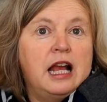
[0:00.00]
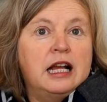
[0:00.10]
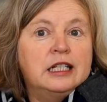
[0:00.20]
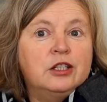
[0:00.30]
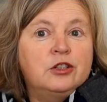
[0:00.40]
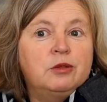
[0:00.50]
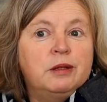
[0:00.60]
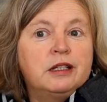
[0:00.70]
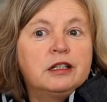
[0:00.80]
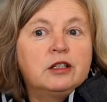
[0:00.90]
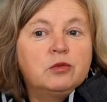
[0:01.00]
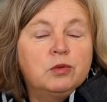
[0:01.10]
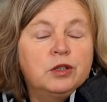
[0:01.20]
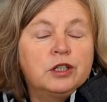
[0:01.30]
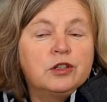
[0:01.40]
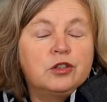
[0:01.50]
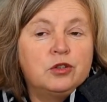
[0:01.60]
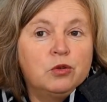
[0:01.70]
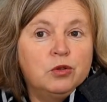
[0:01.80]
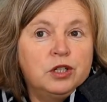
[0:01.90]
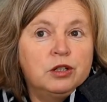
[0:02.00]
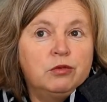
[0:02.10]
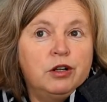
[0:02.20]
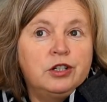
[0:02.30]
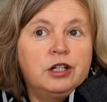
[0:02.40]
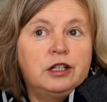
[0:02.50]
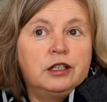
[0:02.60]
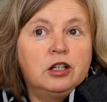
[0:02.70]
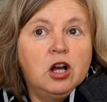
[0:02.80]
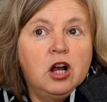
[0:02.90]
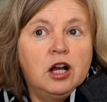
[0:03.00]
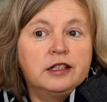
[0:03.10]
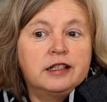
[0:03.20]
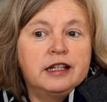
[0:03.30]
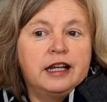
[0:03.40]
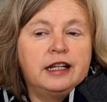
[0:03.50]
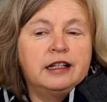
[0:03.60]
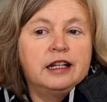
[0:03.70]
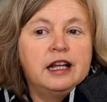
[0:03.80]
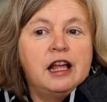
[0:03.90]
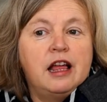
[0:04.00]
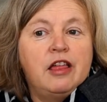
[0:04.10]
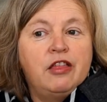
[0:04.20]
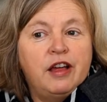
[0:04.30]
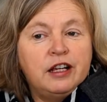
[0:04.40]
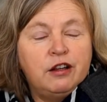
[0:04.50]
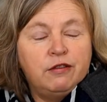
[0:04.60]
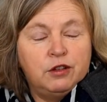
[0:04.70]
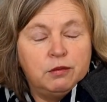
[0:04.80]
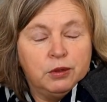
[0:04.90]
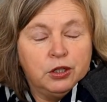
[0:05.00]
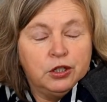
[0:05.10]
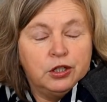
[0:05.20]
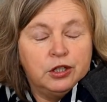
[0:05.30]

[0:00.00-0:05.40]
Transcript: And her domestic worker's daughter wrote a little card saying, thank you for the book.